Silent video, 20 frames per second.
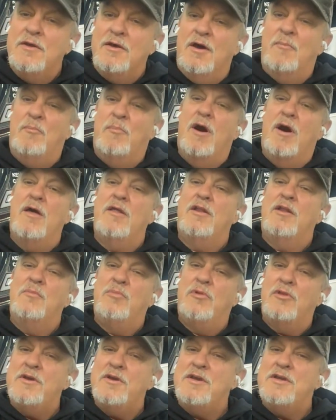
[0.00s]
a bottle
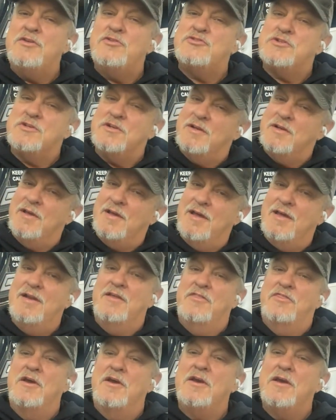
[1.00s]
of bleach, and
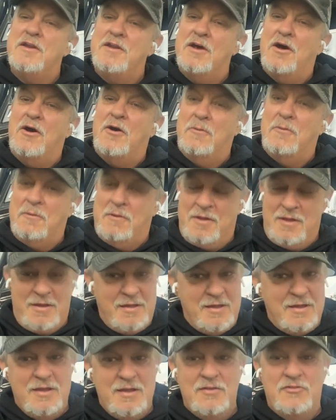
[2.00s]
a thing of Dawn,
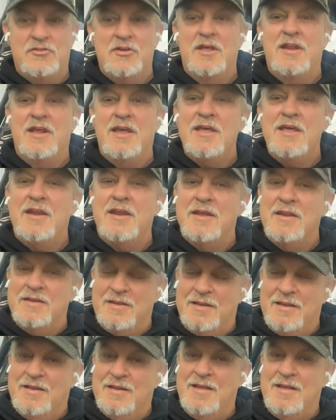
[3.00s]
and said, "Hit it."